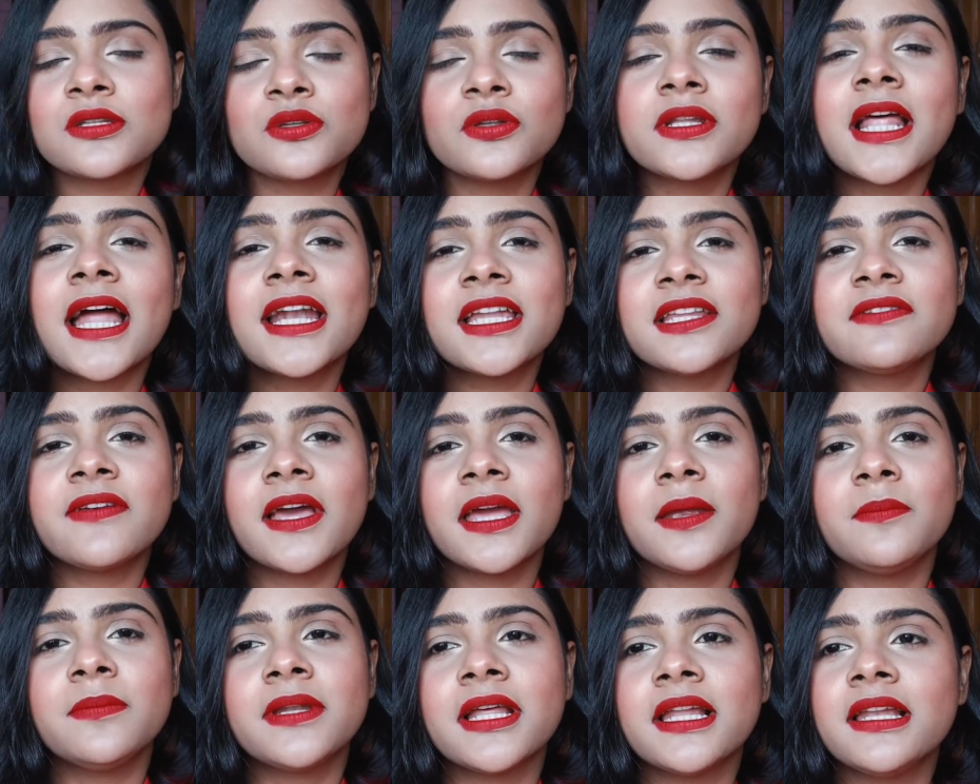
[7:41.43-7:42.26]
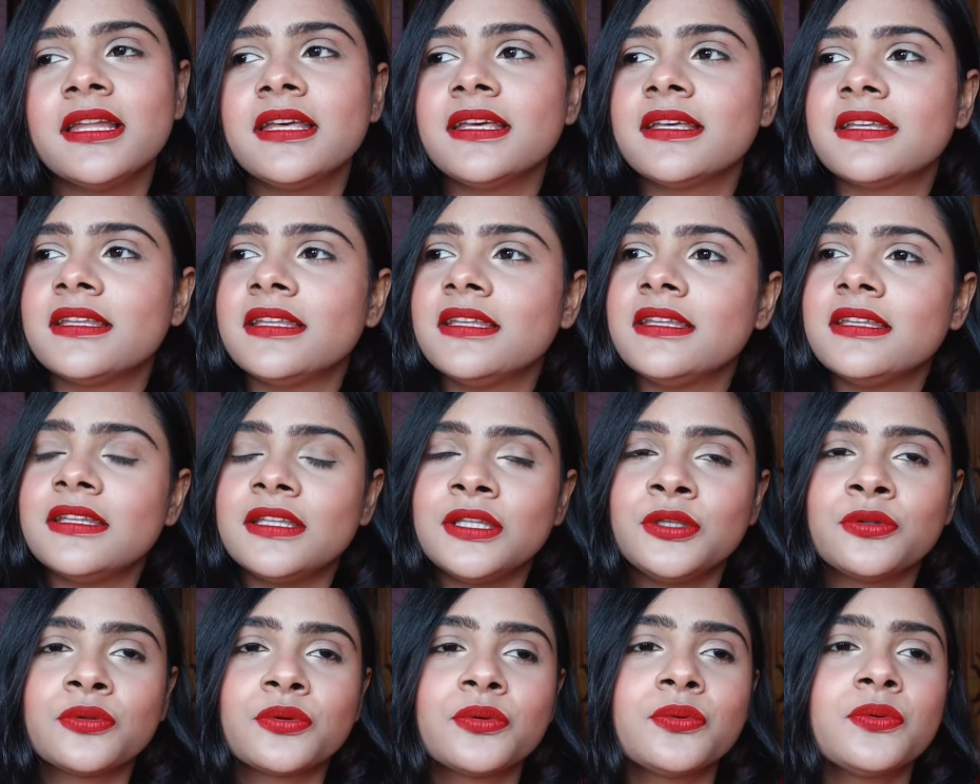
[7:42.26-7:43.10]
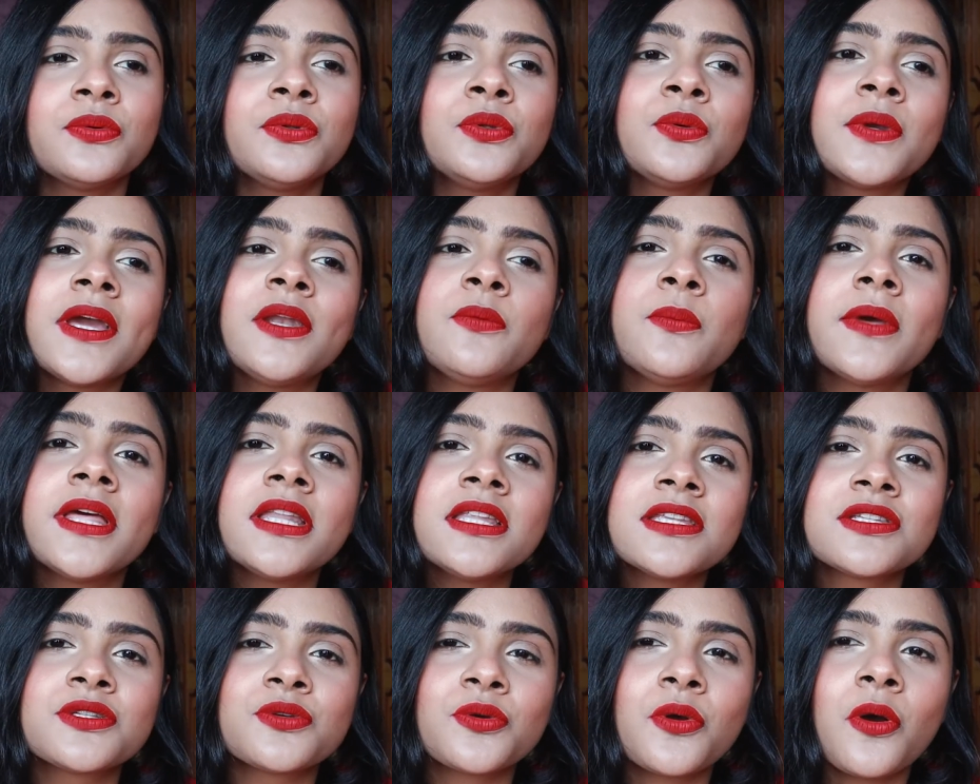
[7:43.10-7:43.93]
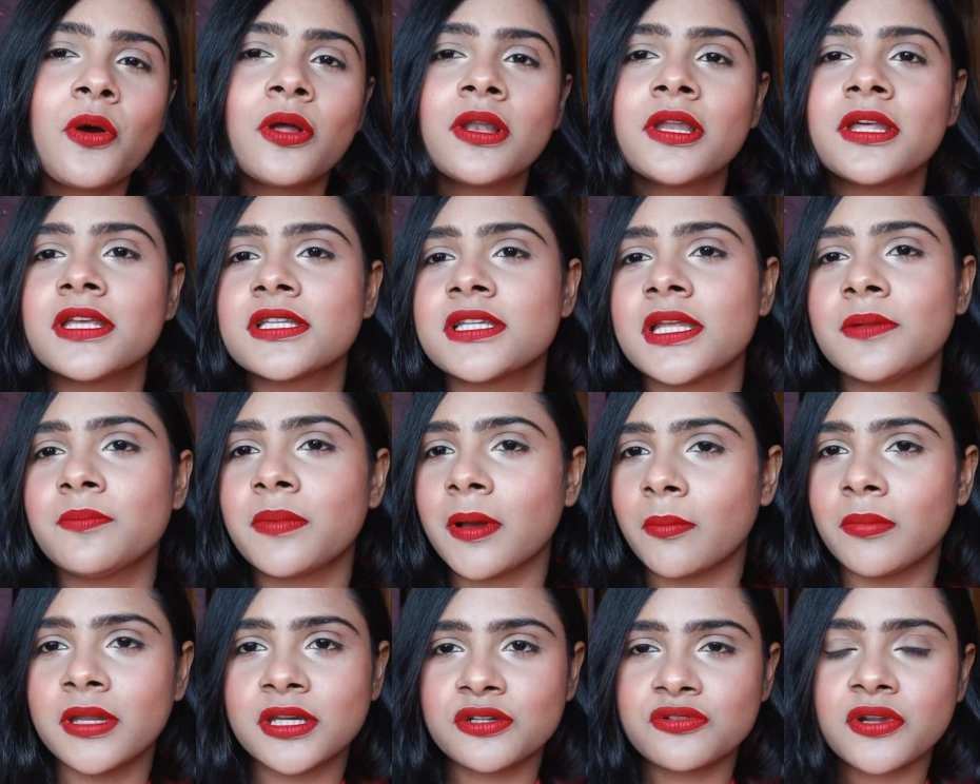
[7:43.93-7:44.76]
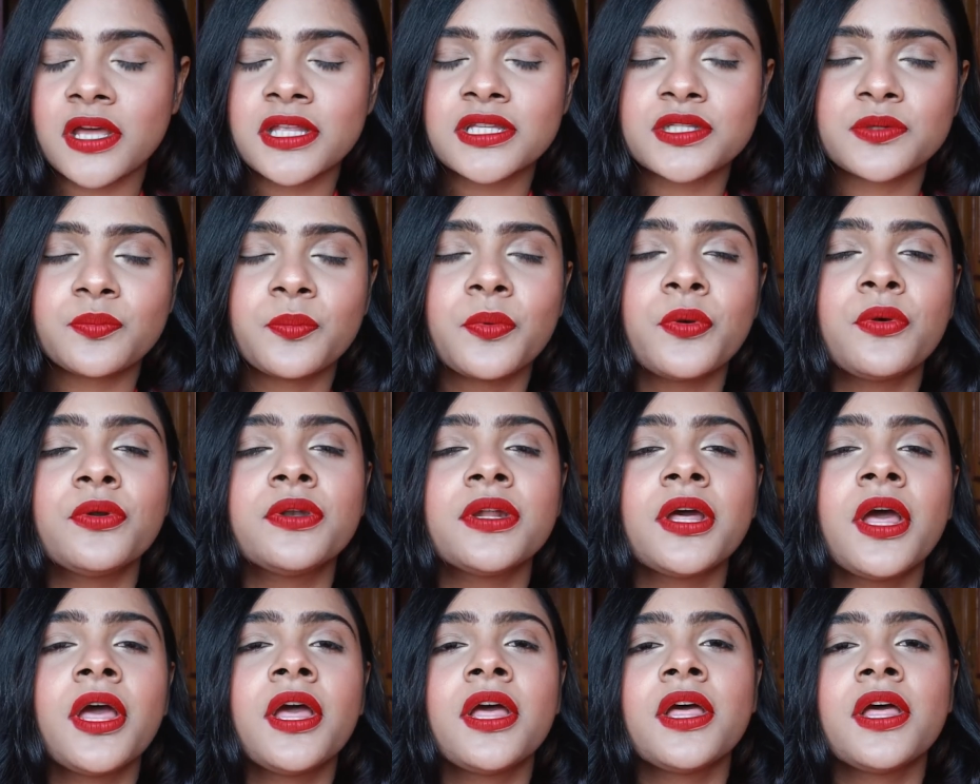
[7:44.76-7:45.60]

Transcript: So that is why I'm telling you, you know, you can wear this to college and public transport.